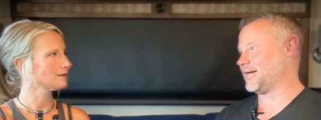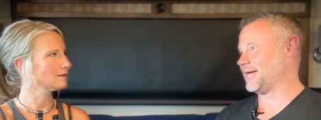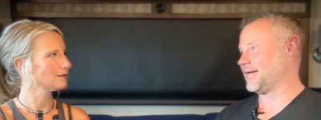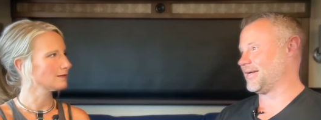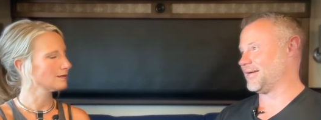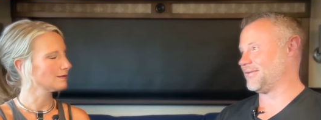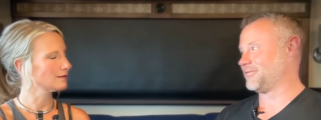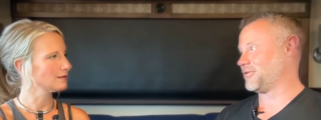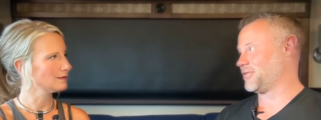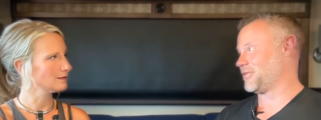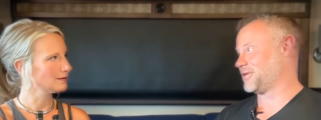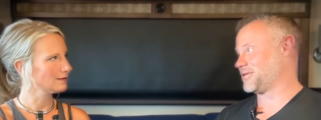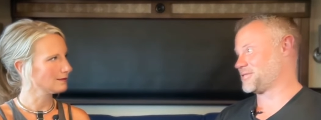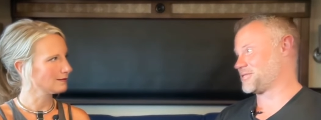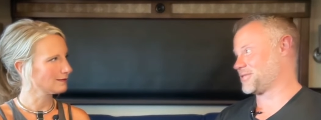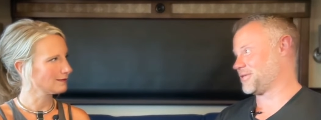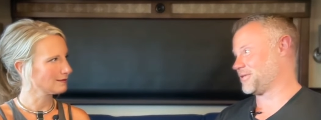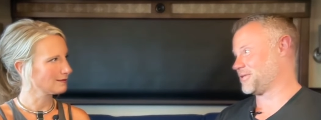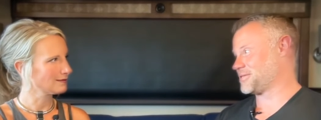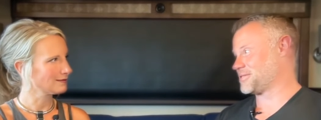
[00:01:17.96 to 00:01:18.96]

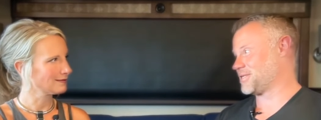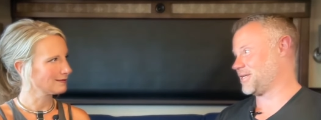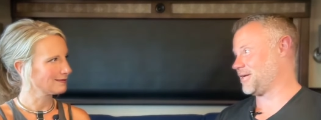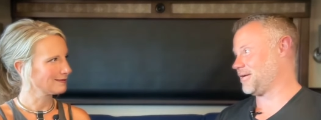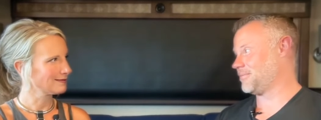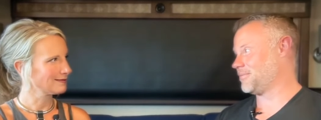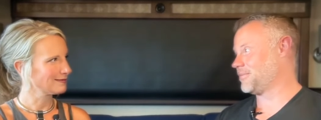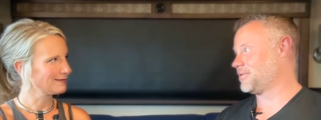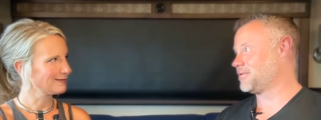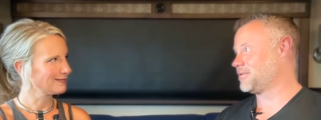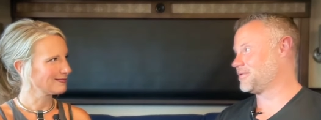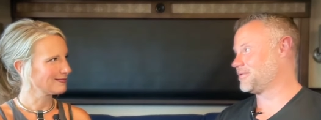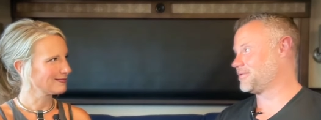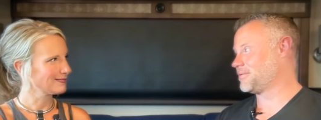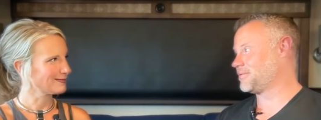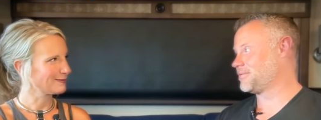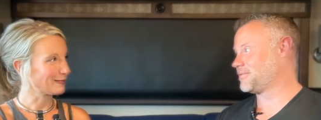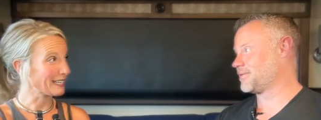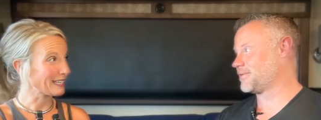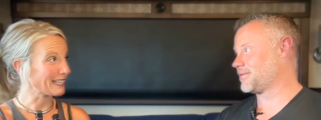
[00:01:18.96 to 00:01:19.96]
Speaker 1: everything's still the same.
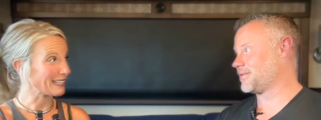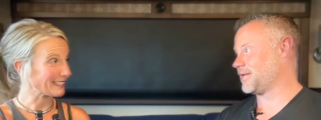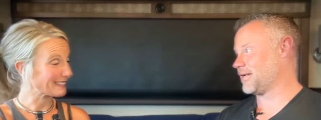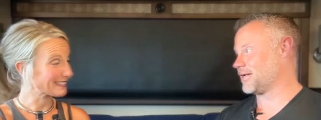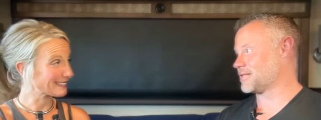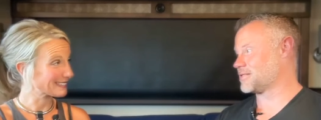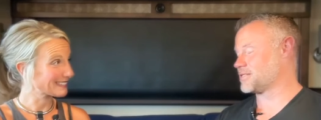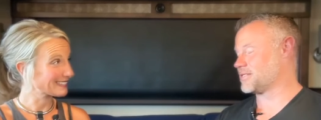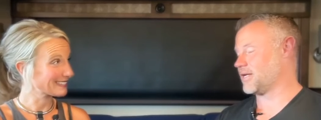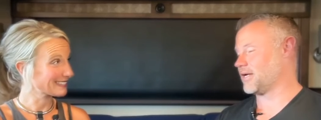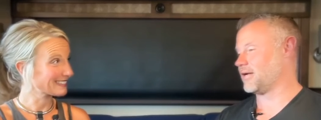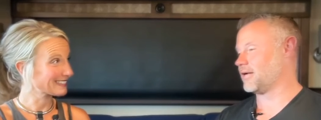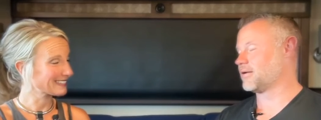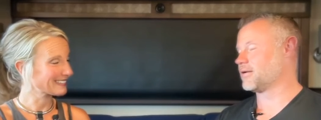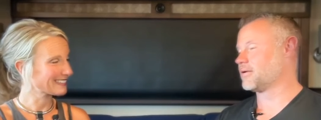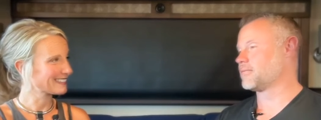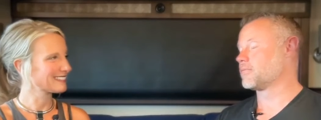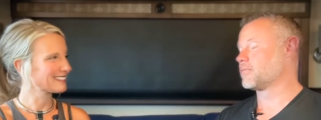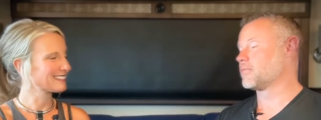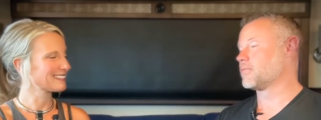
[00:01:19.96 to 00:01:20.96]
Right. The next day.
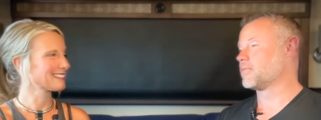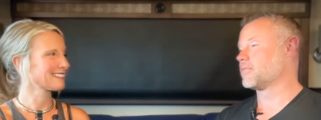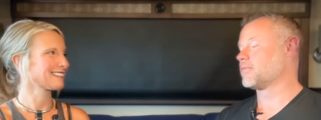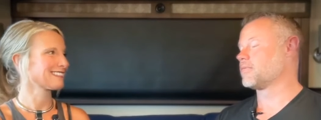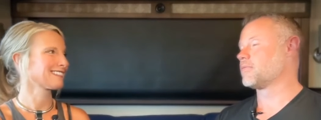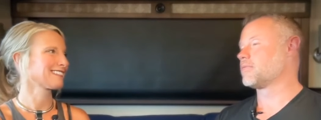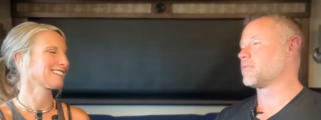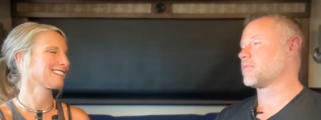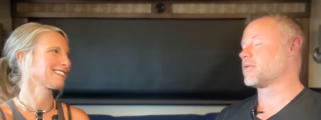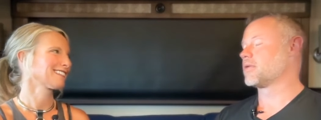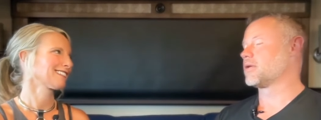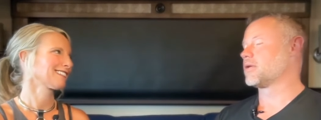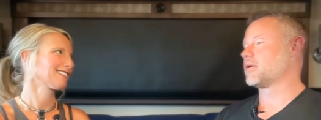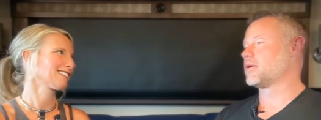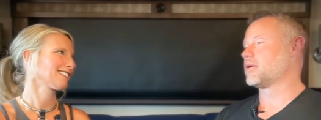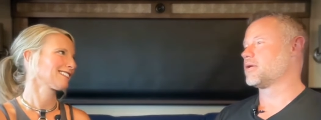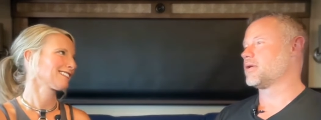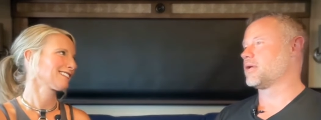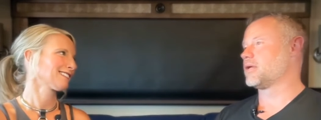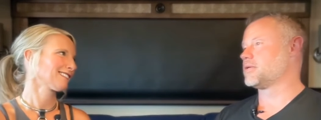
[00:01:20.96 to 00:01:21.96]

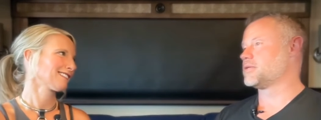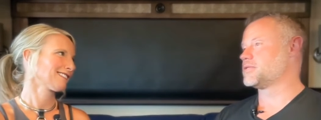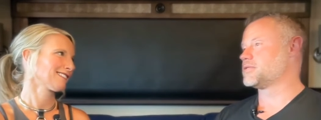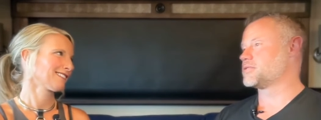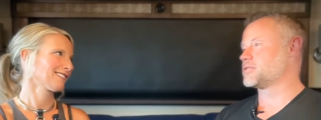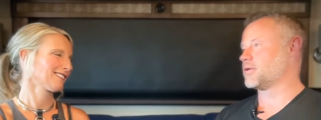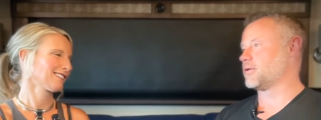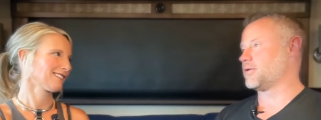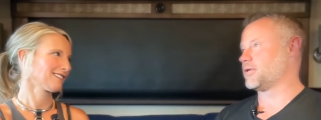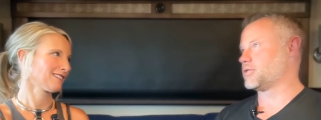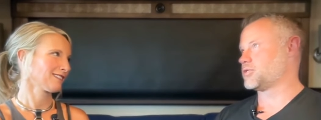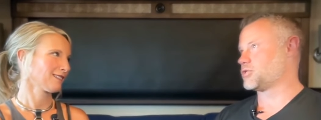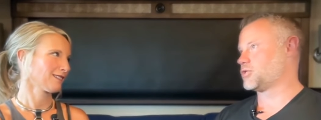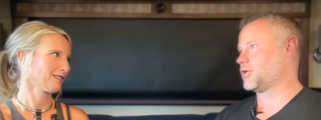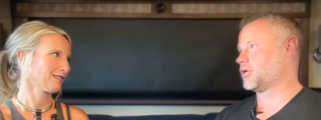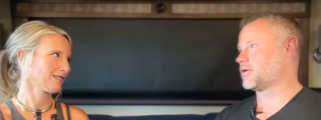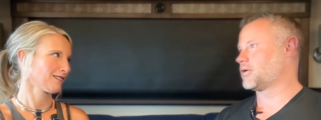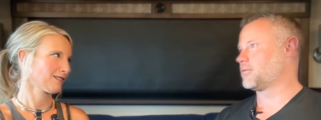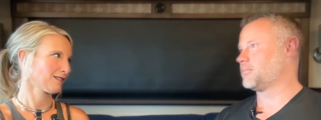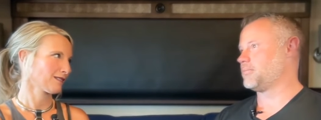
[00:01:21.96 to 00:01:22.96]
So it
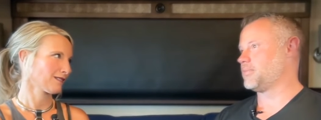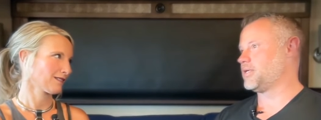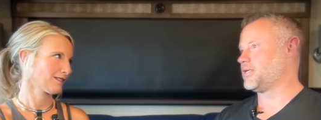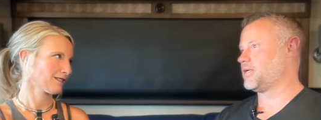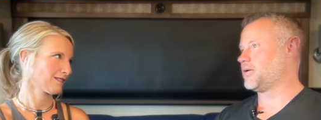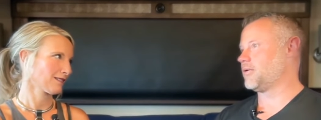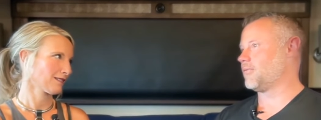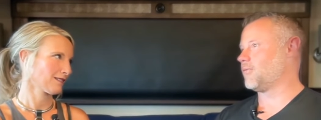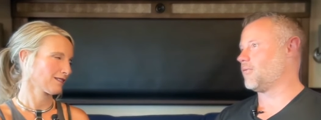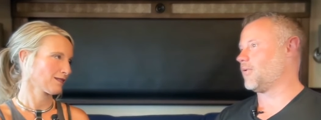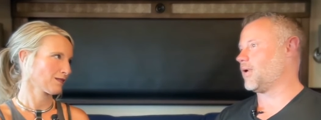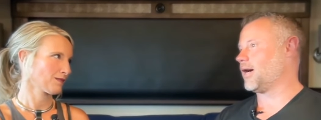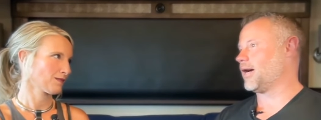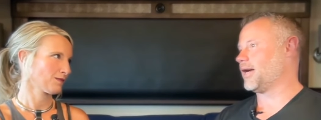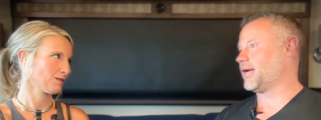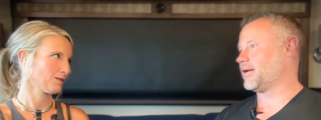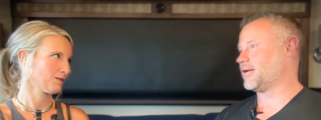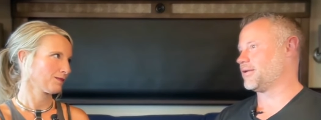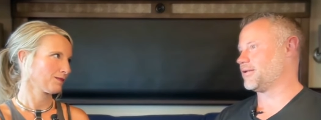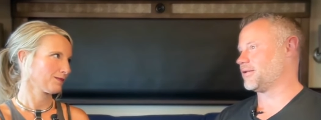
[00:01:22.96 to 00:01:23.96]
took me a
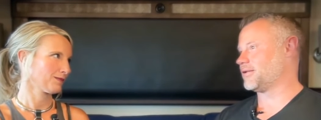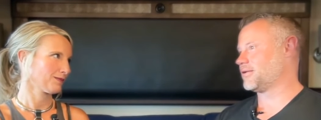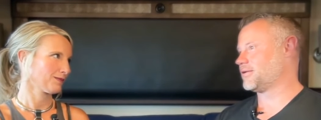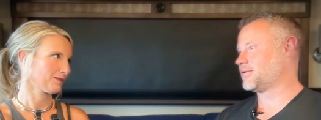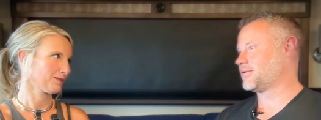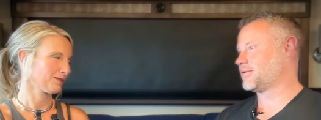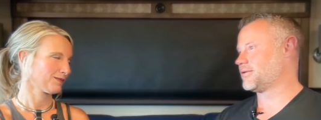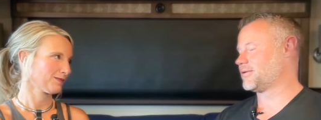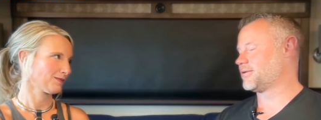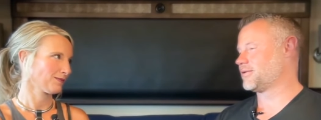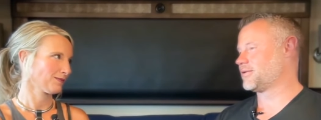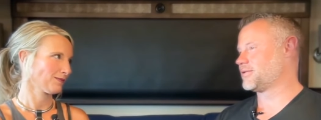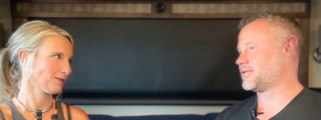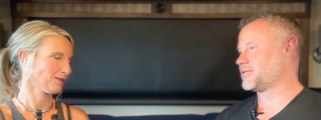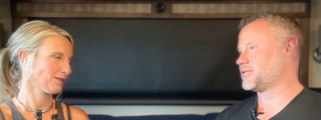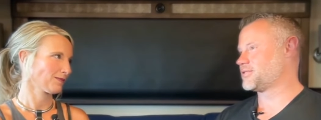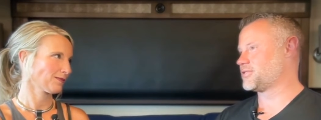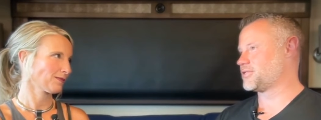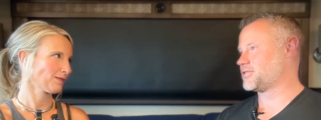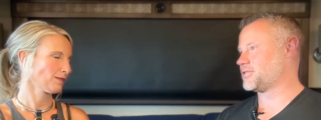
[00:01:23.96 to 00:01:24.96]
while
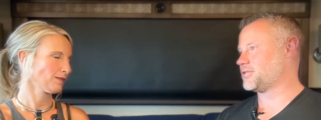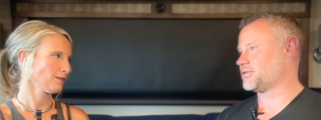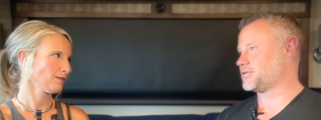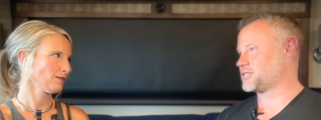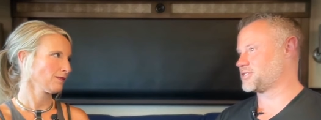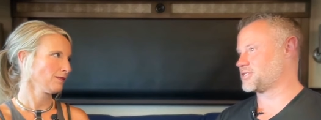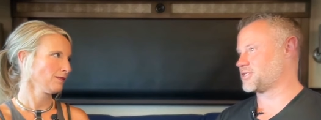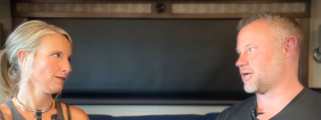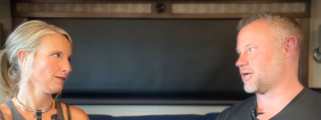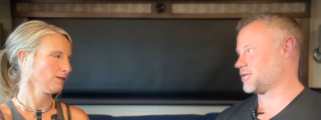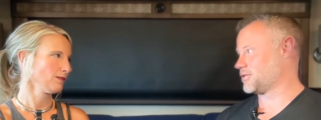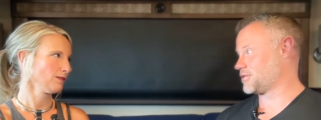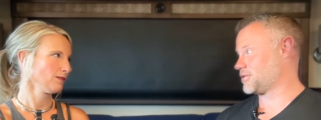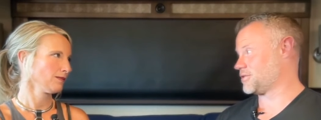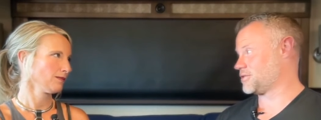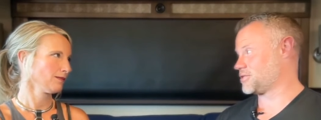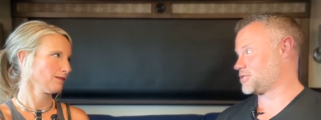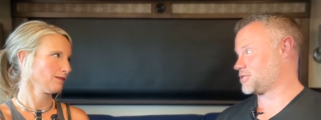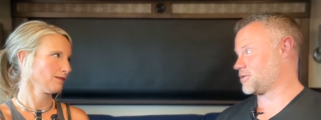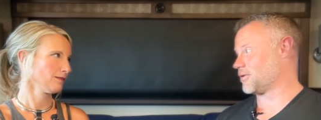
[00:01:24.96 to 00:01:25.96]
to start
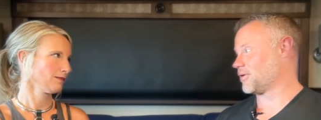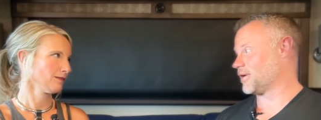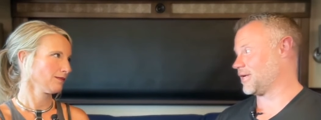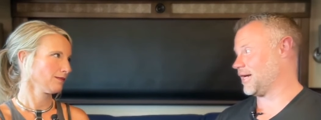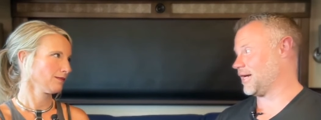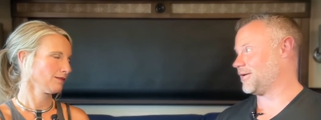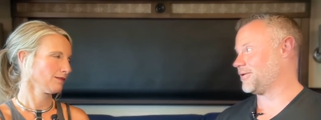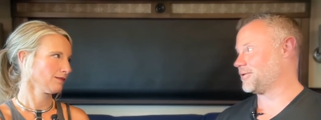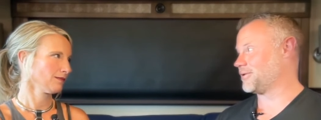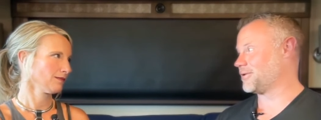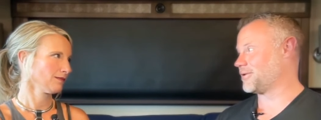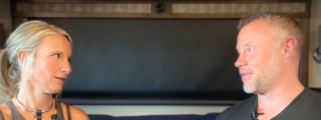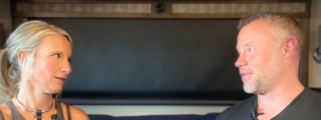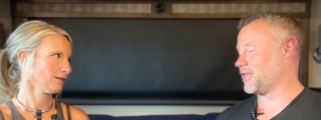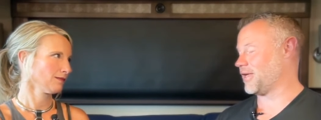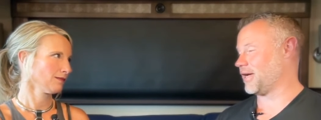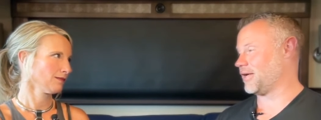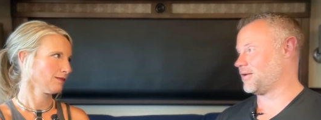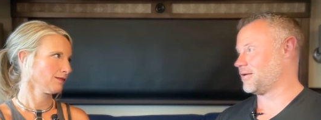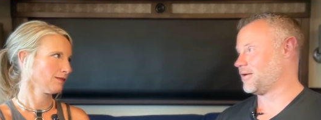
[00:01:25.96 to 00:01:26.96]
to sort out
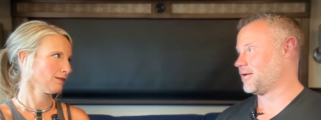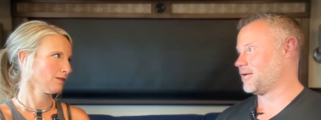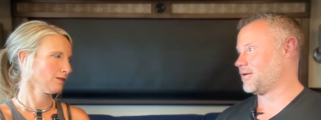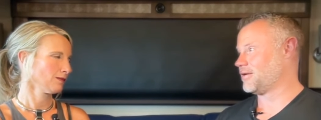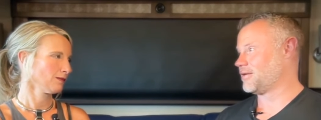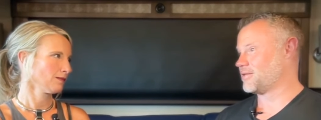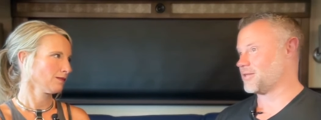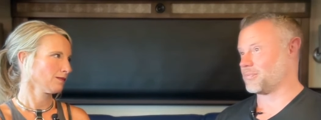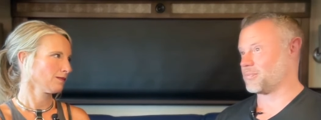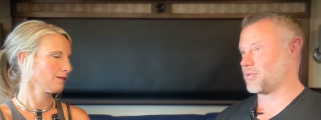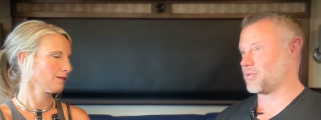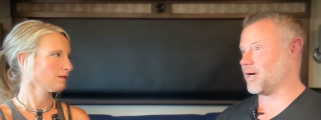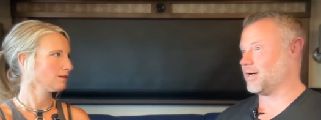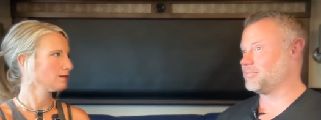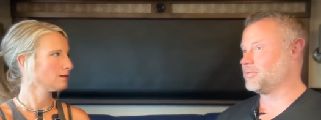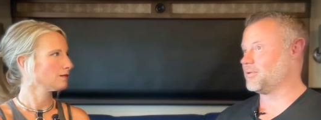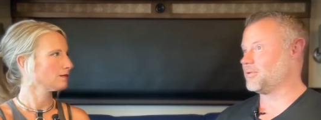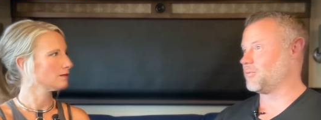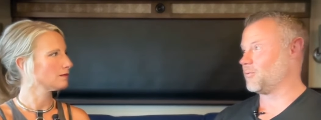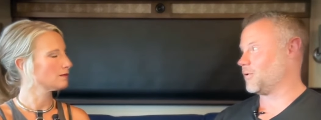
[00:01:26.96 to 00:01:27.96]
that the
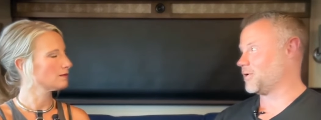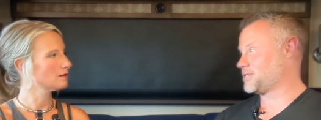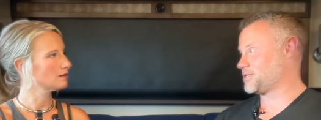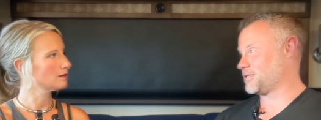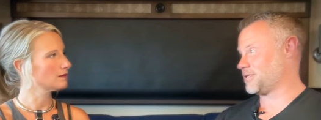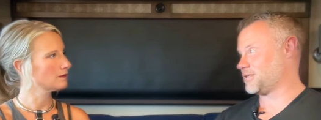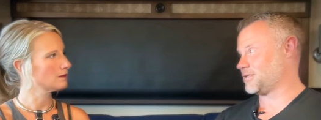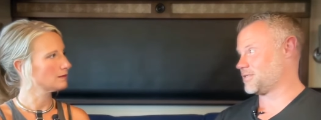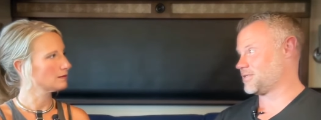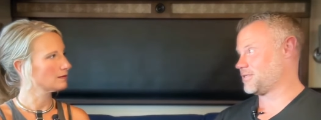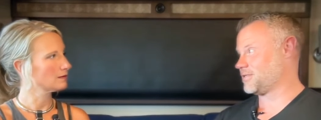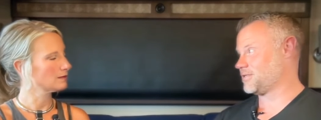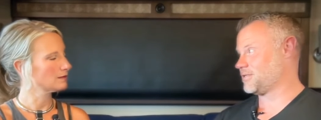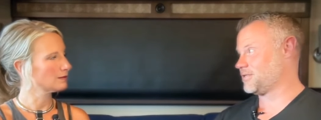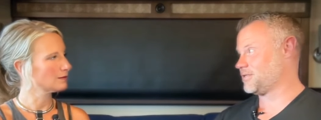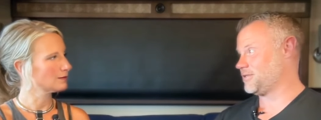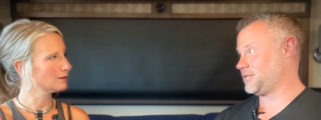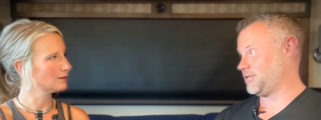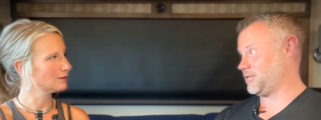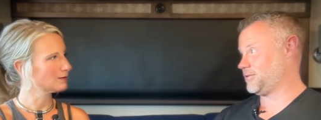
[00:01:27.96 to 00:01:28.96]
problem wasn't
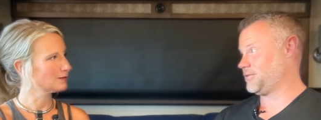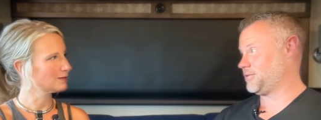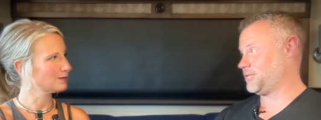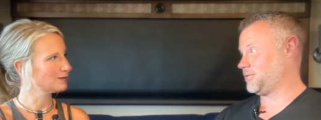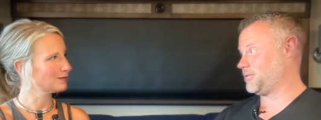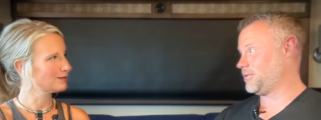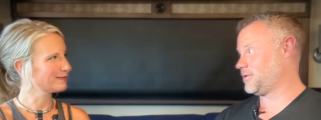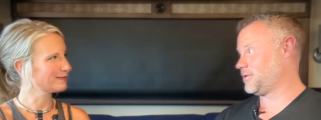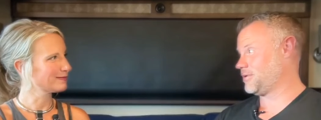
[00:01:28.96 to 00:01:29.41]
you